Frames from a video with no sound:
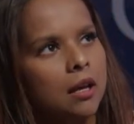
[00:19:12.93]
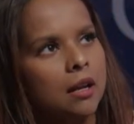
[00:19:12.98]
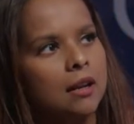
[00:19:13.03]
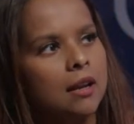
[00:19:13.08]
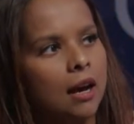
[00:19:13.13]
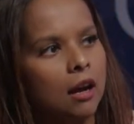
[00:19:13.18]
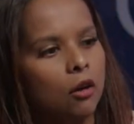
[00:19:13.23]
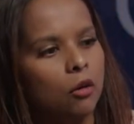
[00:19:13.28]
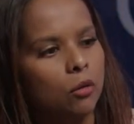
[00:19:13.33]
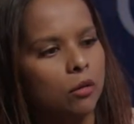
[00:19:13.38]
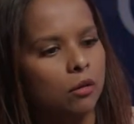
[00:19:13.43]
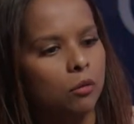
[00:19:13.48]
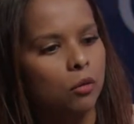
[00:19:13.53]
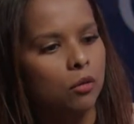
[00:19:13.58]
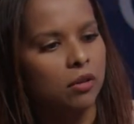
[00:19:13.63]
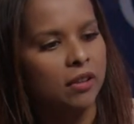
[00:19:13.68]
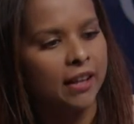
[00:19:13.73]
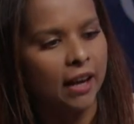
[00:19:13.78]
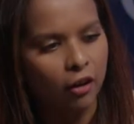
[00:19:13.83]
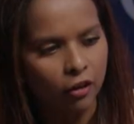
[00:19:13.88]
Now
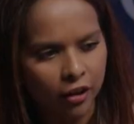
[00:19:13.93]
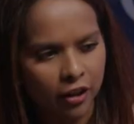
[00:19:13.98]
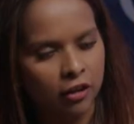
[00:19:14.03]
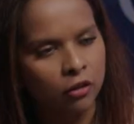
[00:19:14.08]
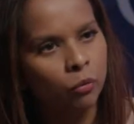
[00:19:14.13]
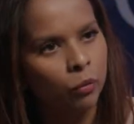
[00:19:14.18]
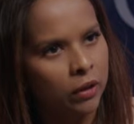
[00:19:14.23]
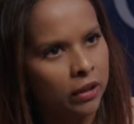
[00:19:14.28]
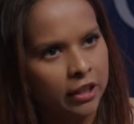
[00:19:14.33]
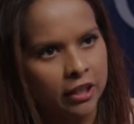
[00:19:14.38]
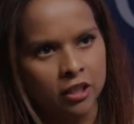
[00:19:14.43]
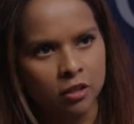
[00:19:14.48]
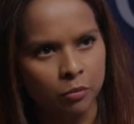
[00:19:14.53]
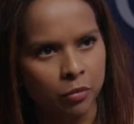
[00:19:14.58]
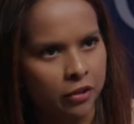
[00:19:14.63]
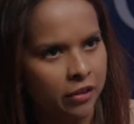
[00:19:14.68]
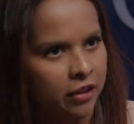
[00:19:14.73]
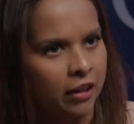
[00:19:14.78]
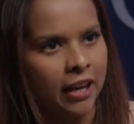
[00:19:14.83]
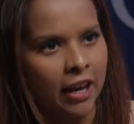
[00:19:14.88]
Saudi is willing to
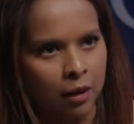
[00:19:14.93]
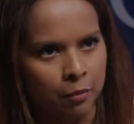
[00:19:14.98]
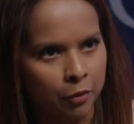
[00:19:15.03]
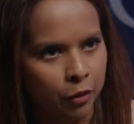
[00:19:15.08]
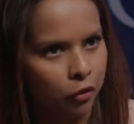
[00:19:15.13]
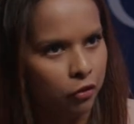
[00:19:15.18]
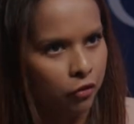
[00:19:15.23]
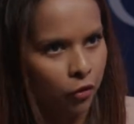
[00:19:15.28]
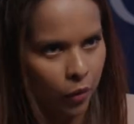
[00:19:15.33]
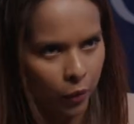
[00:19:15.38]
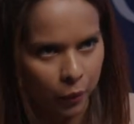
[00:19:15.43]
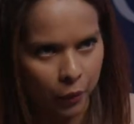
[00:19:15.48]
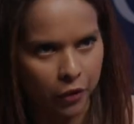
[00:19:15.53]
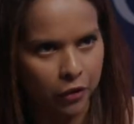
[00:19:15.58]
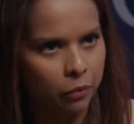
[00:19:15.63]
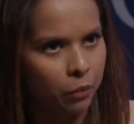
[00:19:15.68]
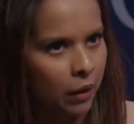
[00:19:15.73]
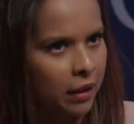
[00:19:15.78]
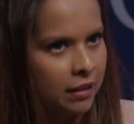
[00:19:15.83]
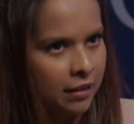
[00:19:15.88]
put the capital
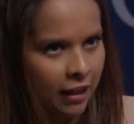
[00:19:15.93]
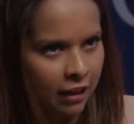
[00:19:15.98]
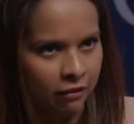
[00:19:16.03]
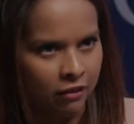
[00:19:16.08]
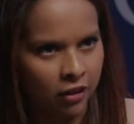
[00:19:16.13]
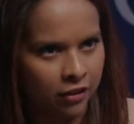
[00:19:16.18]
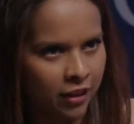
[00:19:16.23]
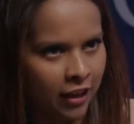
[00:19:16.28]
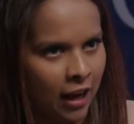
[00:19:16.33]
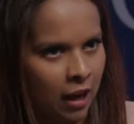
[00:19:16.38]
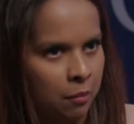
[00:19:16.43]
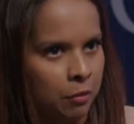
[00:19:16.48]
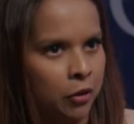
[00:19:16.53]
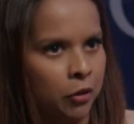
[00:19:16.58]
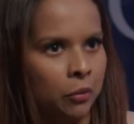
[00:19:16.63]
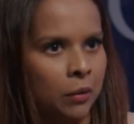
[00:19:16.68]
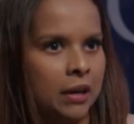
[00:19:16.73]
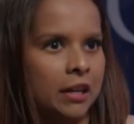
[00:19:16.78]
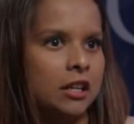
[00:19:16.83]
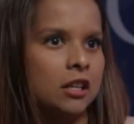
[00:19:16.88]
forward, right? They've got the
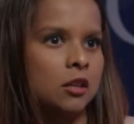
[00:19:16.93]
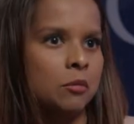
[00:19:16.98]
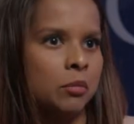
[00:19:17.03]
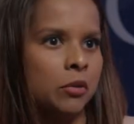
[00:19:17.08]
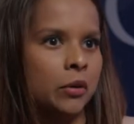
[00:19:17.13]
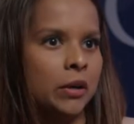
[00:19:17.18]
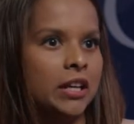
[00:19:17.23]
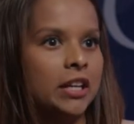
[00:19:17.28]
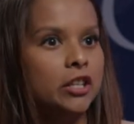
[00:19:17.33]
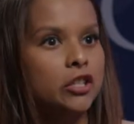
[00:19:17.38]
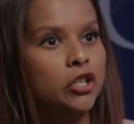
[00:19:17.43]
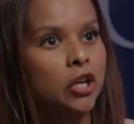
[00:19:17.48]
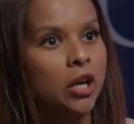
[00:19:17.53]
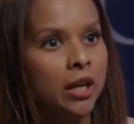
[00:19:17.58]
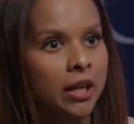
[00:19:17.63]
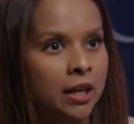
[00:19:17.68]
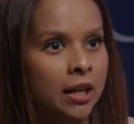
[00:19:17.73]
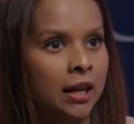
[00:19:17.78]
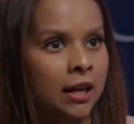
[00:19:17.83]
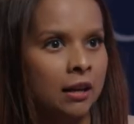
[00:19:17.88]
capital ready to deploy.
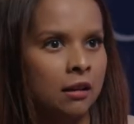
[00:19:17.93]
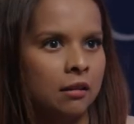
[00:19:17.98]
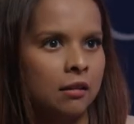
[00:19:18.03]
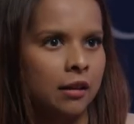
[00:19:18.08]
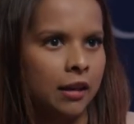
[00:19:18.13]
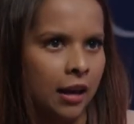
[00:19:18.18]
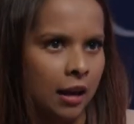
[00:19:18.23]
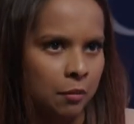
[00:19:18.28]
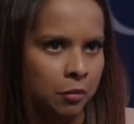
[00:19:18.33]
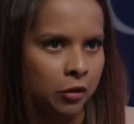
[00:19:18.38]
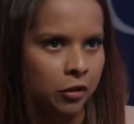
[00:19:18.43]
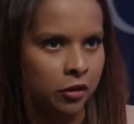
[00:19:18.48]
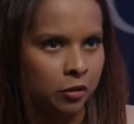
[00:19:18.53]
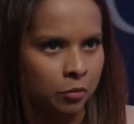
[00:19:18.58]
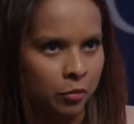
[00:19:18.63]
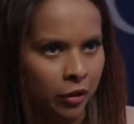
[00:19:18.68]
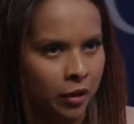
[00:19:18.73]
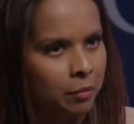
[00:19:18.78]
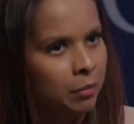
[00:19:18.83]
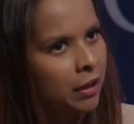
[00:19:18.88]
China has the capital to
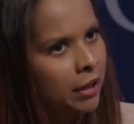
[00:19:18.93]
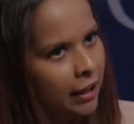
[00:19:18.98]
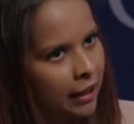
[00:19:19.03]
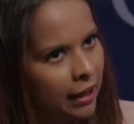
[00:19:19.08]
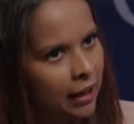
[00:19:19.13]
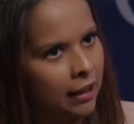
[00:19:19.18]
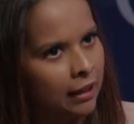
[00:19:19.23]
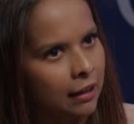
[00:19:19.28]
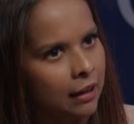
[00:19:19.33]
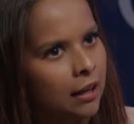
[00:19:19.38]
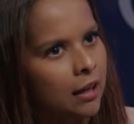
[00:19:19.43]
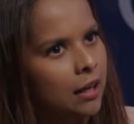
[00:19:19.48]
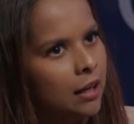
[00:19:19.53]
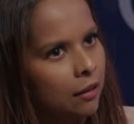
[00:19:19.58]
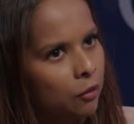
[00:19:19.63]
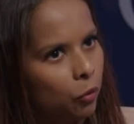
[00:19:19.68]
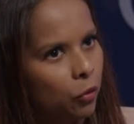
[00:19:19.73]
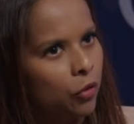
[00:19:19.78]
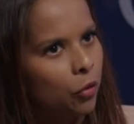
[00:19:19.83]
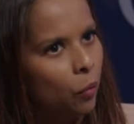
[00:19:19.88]
deploy, but again,
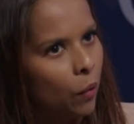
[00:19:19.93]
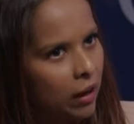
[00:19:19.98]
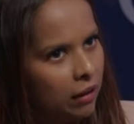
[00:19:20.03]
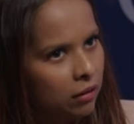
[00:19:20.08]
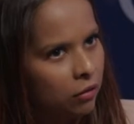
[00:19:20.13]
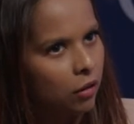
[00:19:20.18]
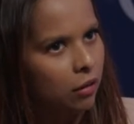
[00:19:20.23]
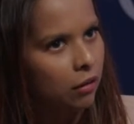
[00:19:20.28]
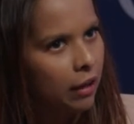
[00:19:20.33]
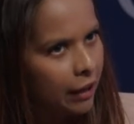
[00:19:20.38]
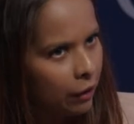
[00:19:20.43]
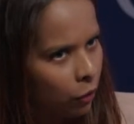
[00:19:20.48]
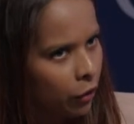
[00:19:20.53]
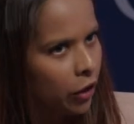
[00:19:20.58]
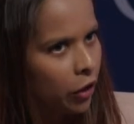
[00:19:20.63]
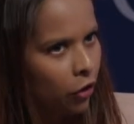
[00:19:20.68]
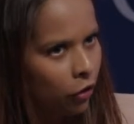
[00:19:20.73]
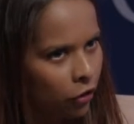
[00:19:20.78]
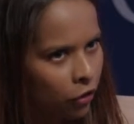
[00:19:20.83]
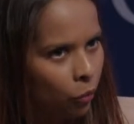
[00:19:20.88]
the West, like
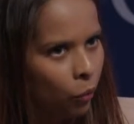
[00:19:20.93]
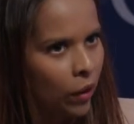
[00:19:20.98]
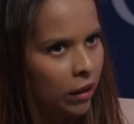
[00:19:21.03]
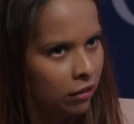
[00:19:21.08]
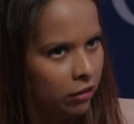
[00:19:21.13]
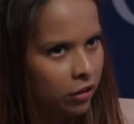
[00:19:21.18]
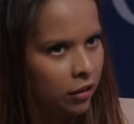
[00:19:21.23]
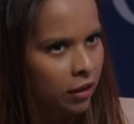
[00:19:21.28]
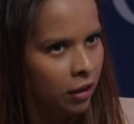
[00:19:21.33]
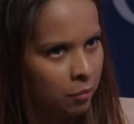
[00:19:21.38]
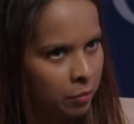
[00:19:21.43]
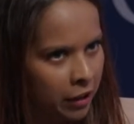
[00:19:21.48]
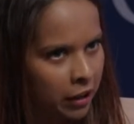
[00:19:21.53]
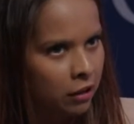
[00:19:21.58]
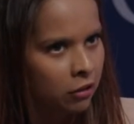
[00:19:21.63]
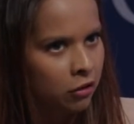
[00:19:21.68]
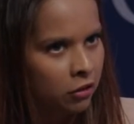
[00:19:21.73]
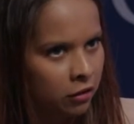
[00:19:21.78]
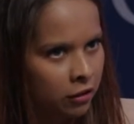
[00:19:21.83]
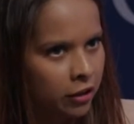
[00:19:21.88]
you know, the Western
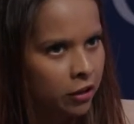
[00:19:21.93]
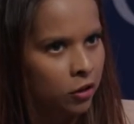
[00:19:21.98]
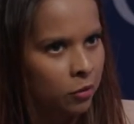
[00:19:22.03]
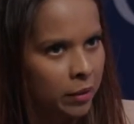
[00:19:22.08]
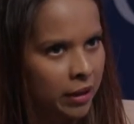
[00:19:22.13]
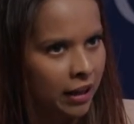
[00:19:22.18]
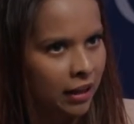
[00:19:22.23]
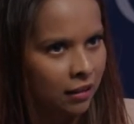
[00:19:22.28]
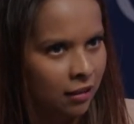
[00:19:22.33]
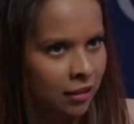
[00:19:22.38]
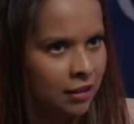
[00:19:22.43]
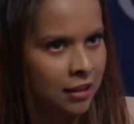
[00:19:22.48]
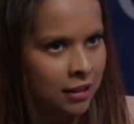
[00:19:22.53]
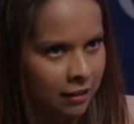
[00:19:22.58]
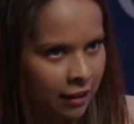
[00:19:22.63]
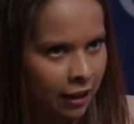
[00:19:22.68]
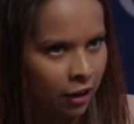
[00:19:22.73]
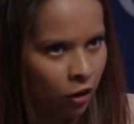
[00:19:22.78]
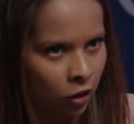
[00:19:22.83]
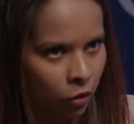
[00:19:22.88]
companies are a little bit hesitant.
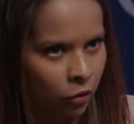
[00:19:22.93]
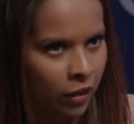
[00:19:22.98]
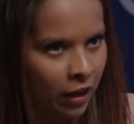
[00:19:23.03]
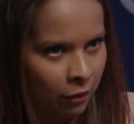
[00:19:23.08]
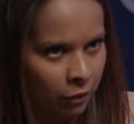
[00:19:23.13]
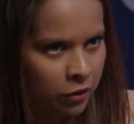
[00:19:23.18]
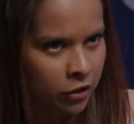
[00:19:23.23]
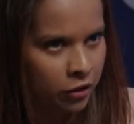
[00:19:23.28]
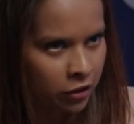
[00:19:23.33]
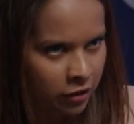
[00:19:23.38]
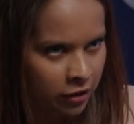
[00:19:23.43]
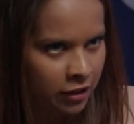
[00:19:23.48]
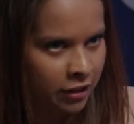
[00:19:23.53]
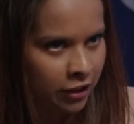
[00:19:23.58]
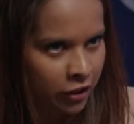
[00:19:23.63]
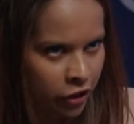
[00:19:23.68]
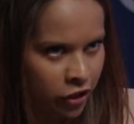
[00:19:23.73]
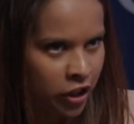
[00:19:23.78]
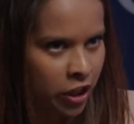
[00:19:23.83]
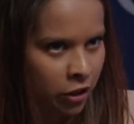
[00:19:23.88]
They owe that return to
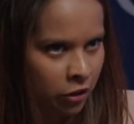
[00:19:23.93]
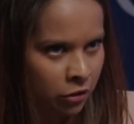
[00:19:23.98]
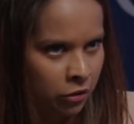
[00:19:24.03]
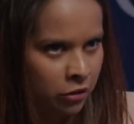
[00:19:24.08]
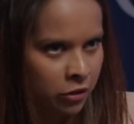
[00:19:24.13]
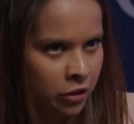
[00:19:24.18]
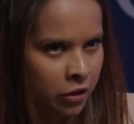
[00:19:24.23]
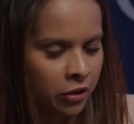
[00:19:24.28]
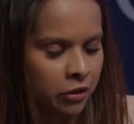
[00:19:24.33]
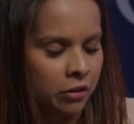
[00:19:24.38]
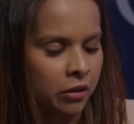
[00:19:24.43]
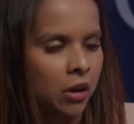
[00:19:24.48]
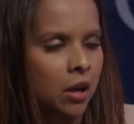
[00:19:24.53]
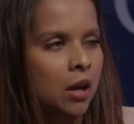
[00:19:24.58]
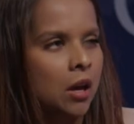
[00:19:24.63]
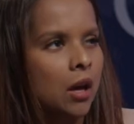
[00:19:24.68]
their shareholders.